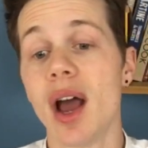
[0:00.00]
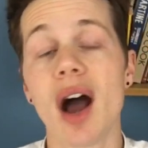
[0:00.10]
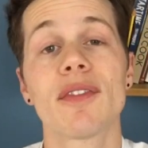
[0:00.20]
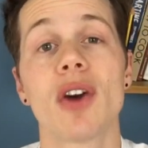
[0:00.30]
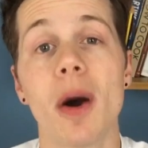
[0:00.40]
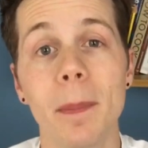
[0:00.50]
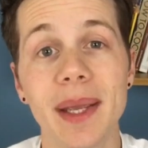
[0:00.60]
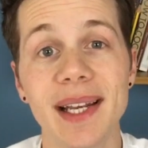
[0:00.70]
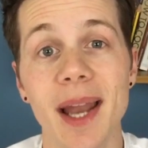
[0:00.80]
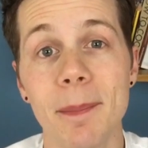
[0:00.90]
I've got a
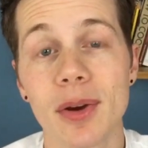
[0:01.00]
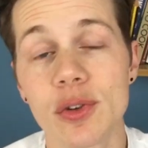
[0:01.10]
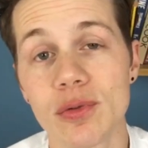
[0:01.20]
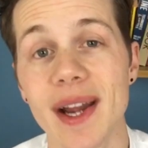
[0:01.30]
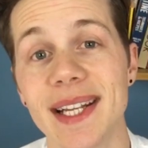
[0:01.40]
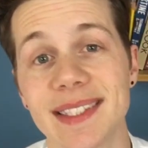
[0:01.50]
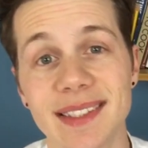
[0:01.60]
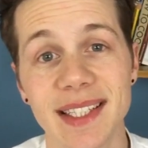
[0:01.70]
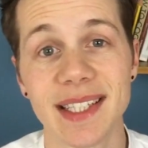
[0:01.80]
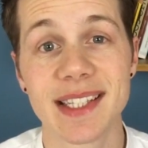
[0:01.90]
big lump of granite
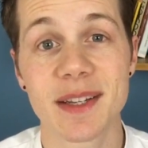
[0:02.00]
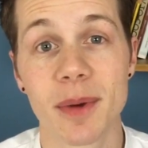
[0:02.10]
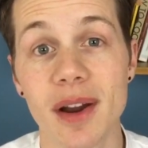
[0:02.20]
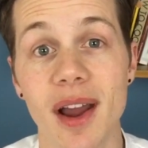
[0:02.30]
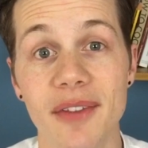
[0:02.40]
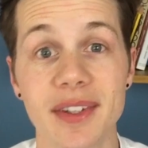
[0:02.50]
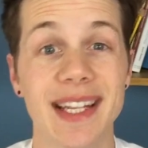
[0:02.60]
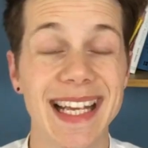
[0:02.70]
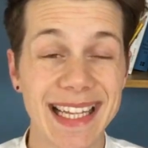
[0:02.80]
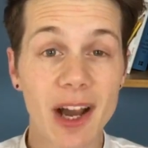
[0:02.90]
sitting into my oven
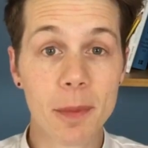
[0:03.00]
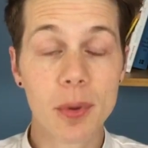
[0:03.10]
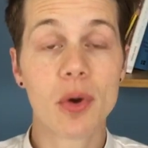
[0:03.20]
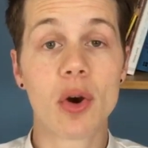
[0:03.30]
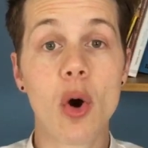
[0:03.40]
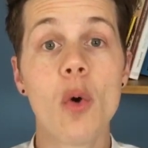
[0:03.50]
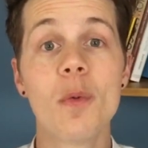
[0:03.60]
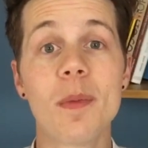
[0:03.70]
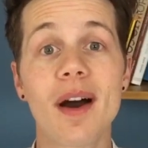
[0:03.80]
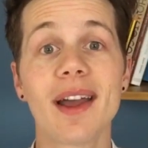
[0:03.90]
that I put
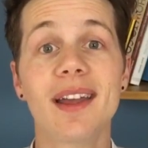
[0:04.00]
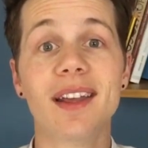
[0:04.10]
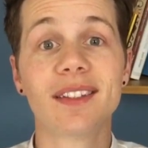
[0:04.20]
all my